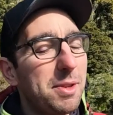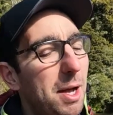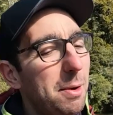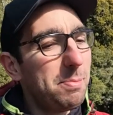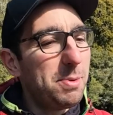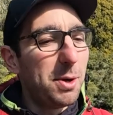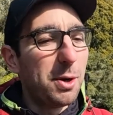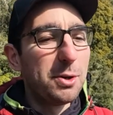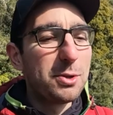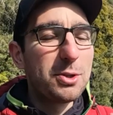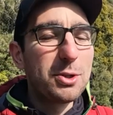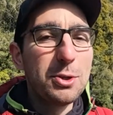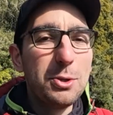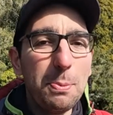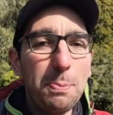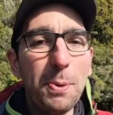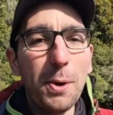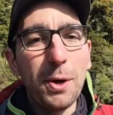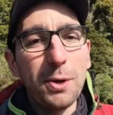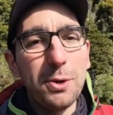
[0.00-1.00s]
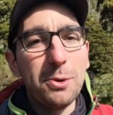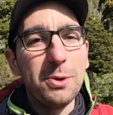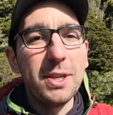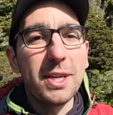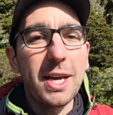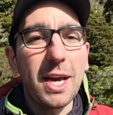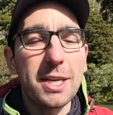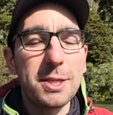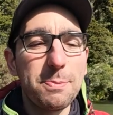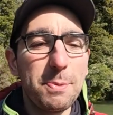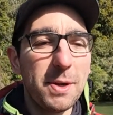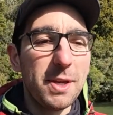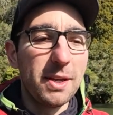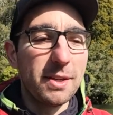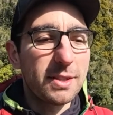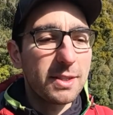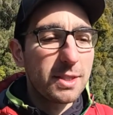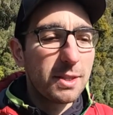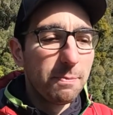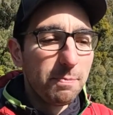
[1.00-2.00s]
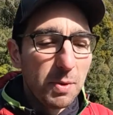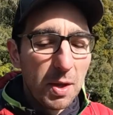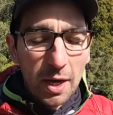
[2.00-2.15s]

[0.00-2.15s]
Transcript: that'll be a super unique experience.